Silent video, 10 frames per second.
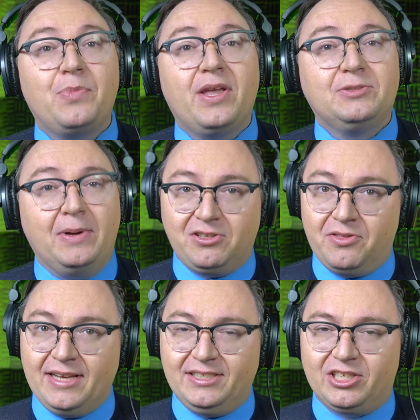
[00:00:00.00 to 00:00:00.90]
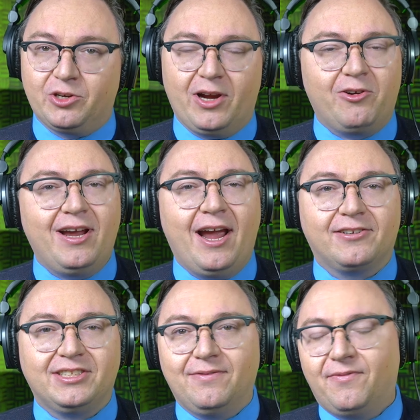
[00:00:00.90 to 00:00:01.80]
Special thanks to Gregory
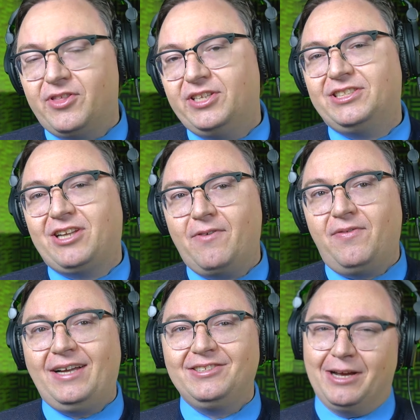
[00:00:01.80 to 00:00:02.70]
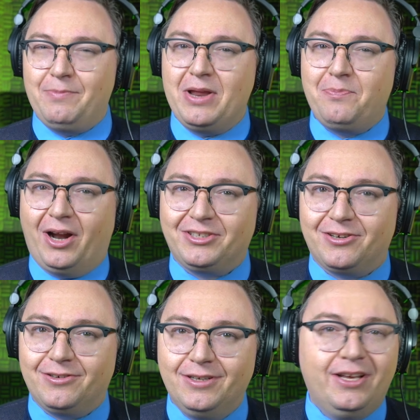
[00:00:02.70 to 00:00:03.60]
Erickson. For the Discovery Files, I'm Nate
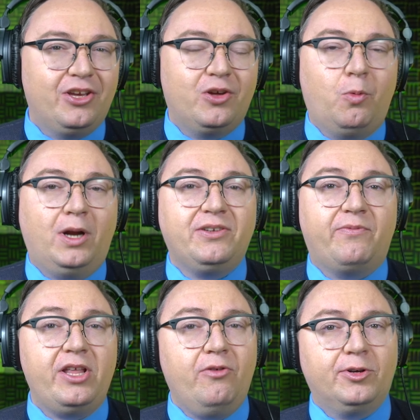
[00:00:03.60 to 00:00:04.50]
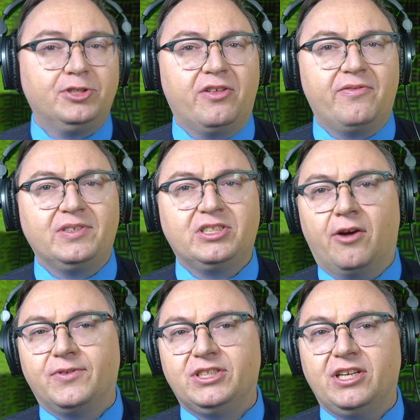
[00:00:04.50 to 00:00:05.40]
Podker. You can watch a video version of this
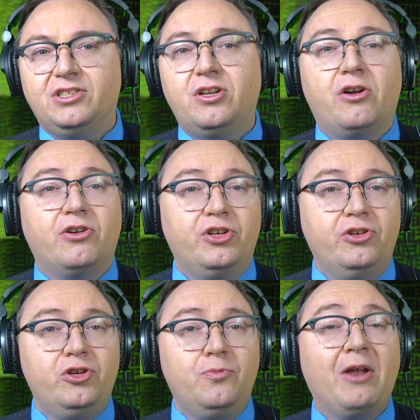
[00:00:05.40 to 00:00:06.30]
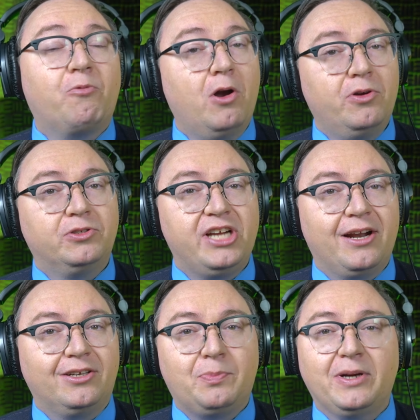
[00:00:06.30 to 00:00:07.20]
conversation on our YouTube and Roku
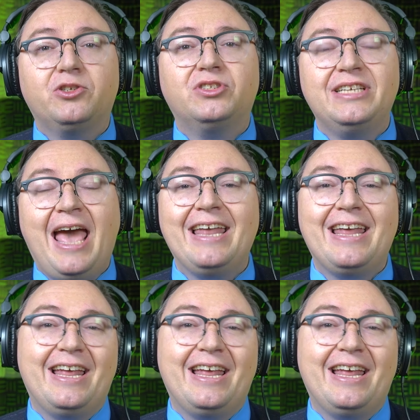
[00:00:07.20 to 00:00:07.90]
channels by searching at N